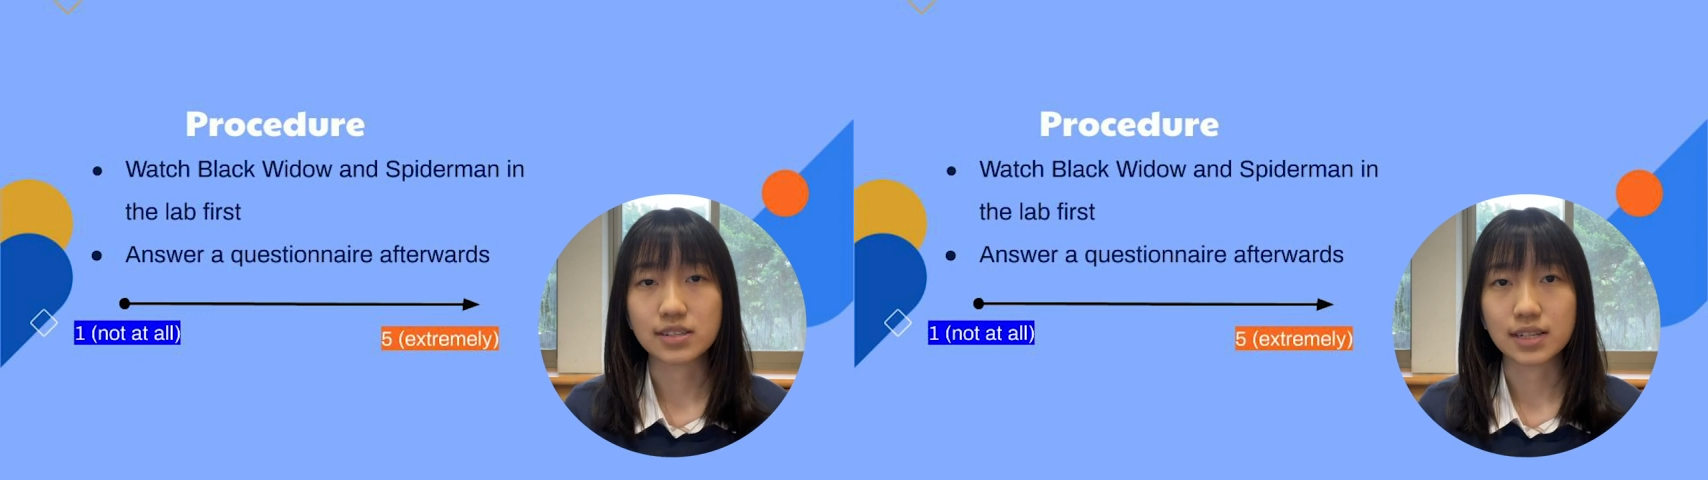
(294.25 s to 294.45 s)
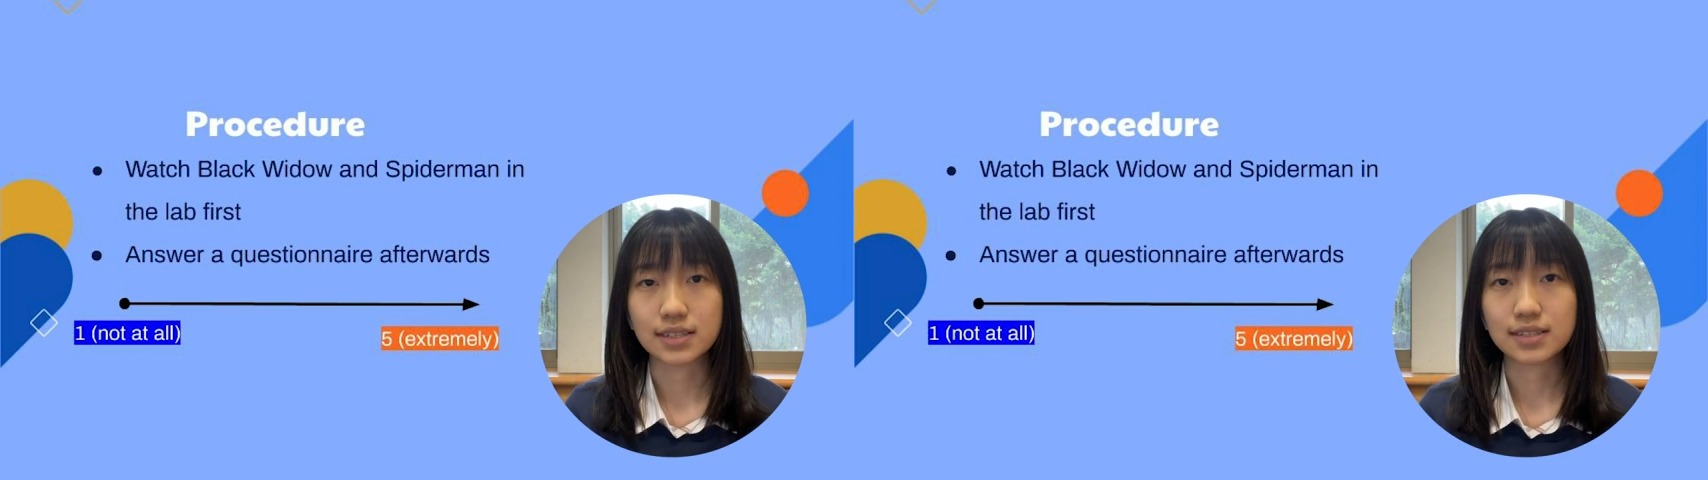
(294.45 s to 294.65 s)

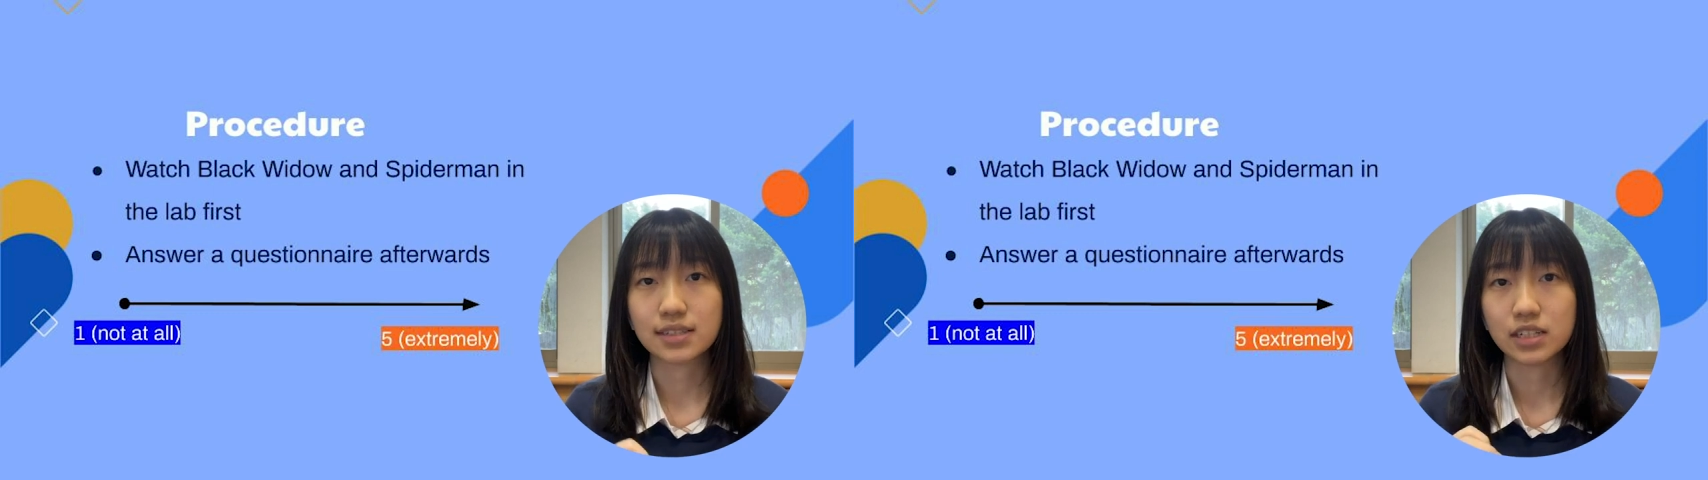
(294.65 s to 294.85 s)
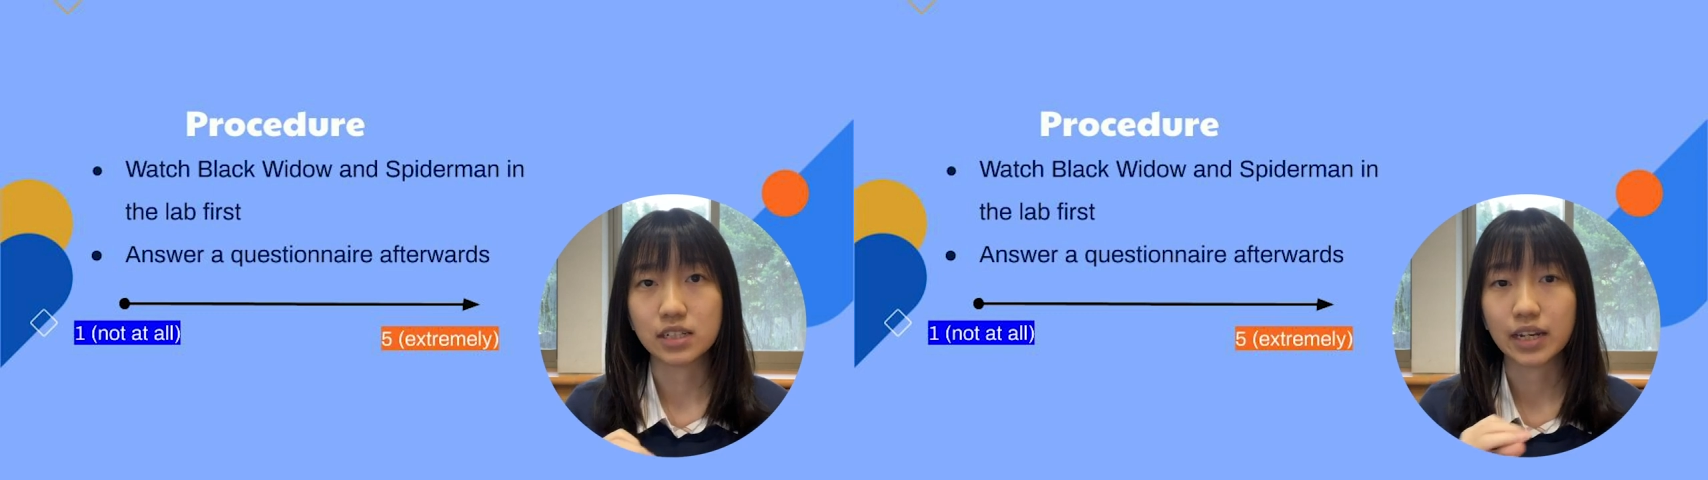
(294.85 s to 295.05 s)
is
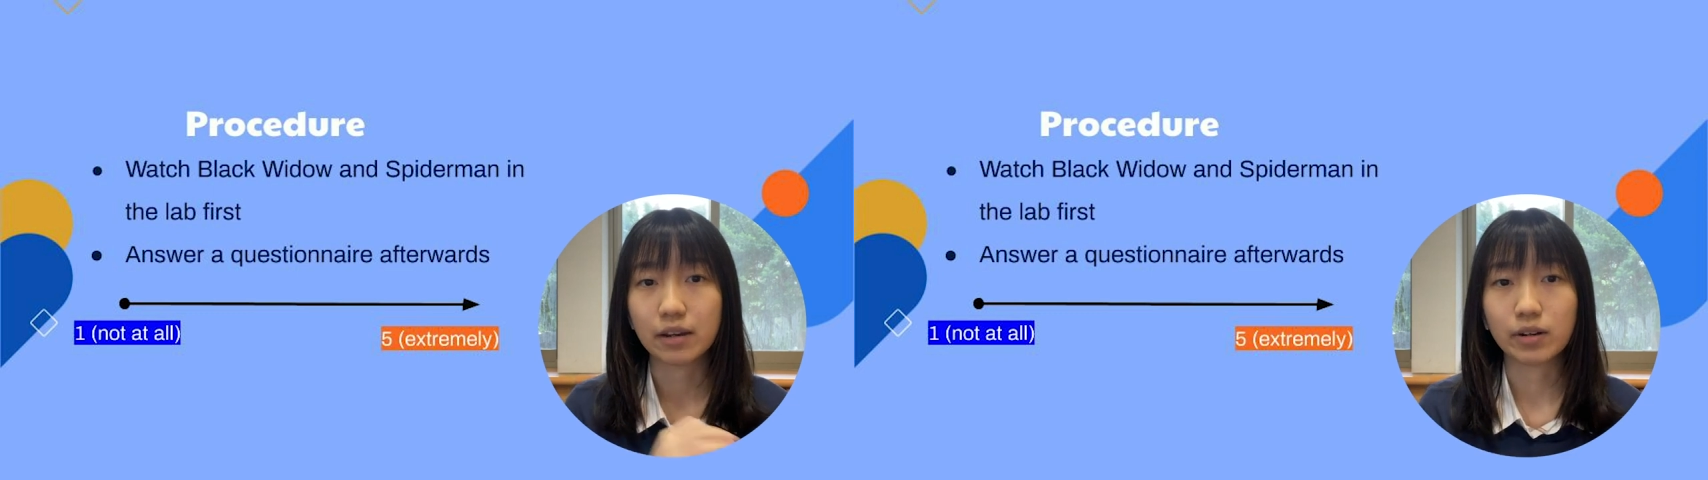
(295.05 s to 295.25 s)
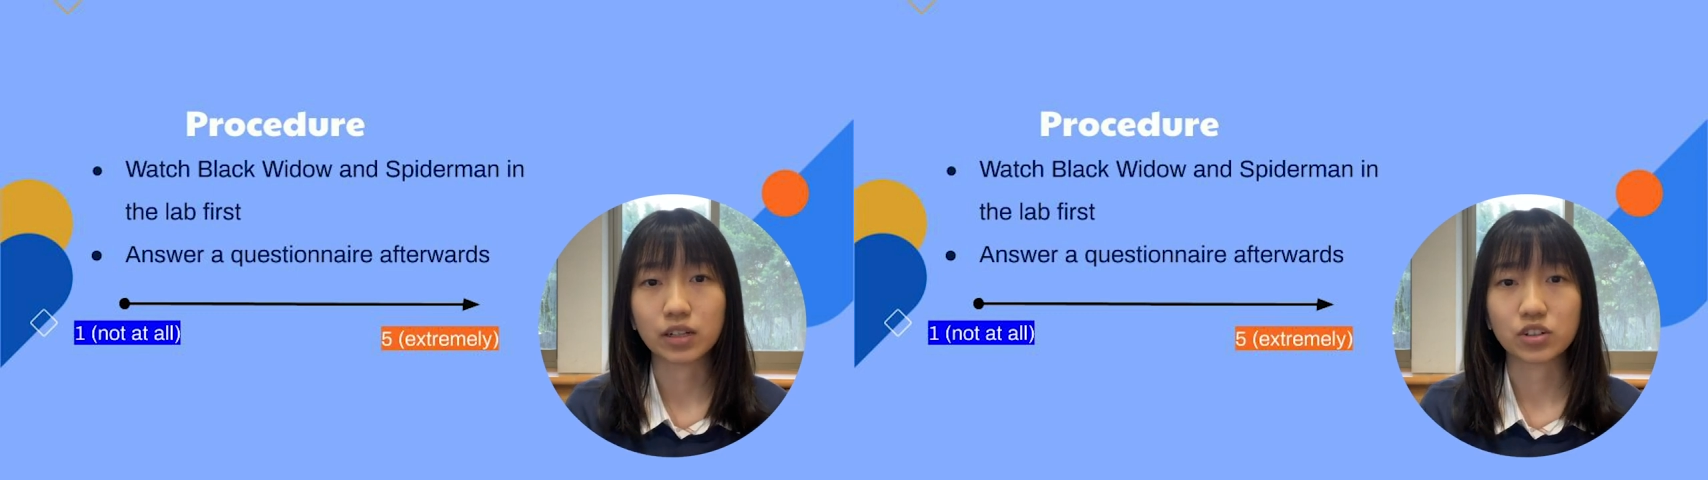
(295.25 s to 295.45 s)
the
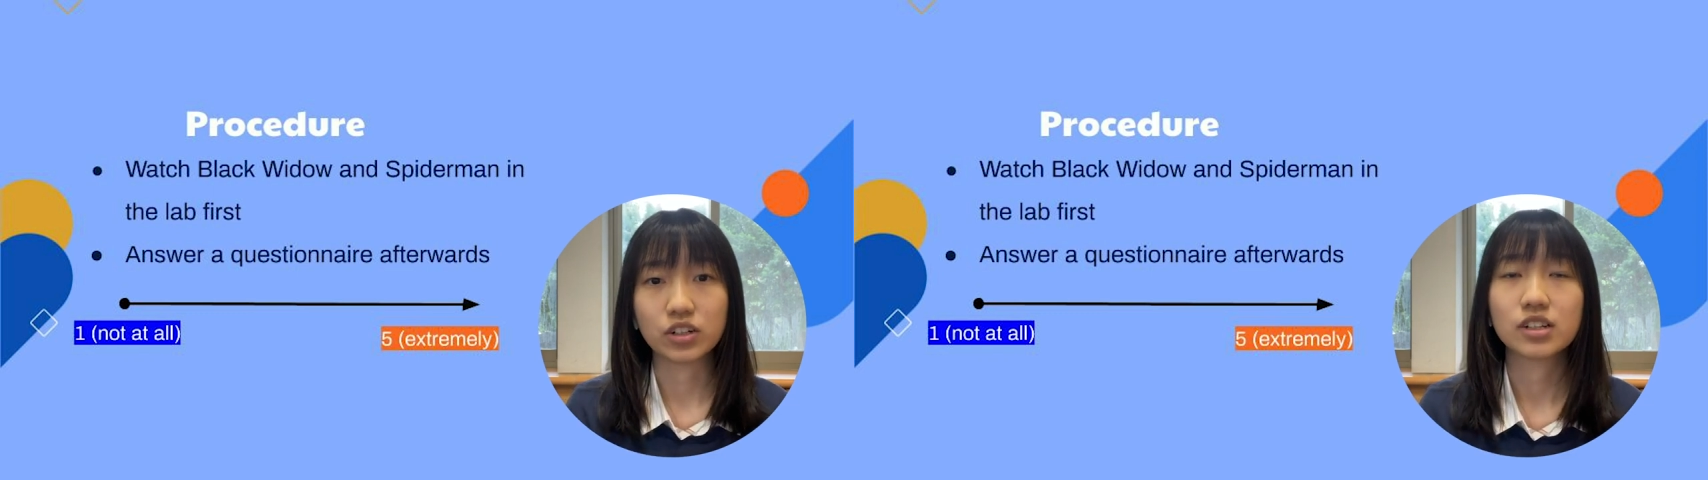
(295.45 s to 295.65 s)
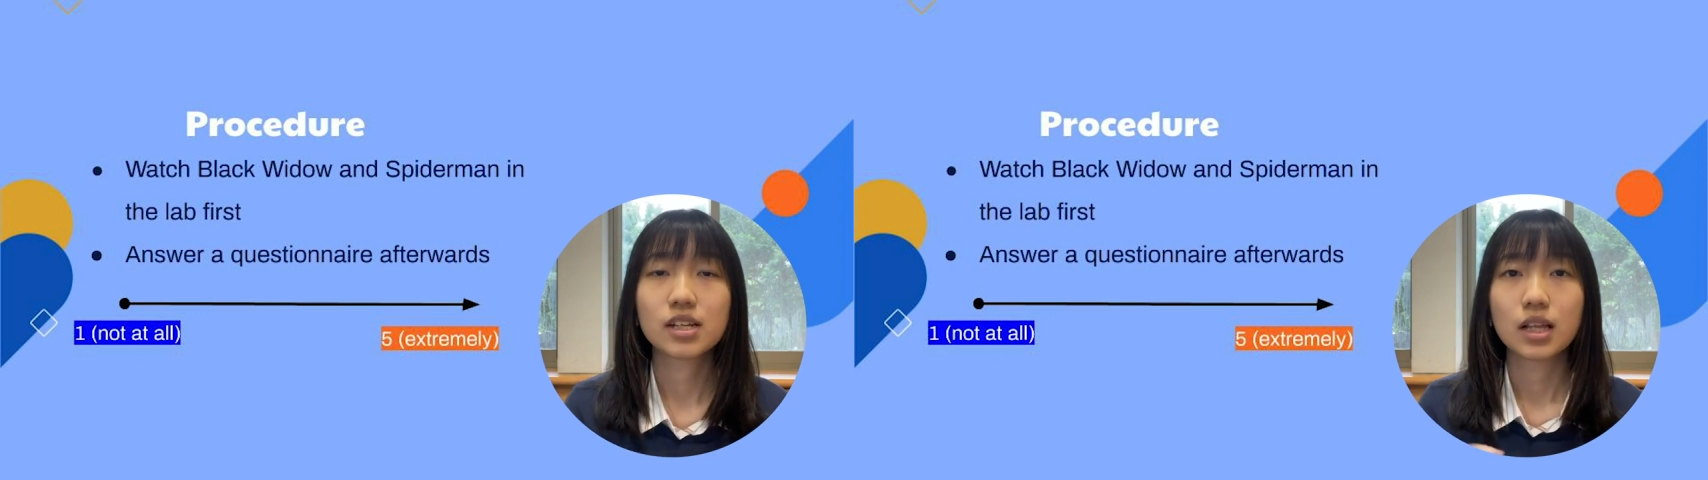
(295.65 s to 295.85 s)
character.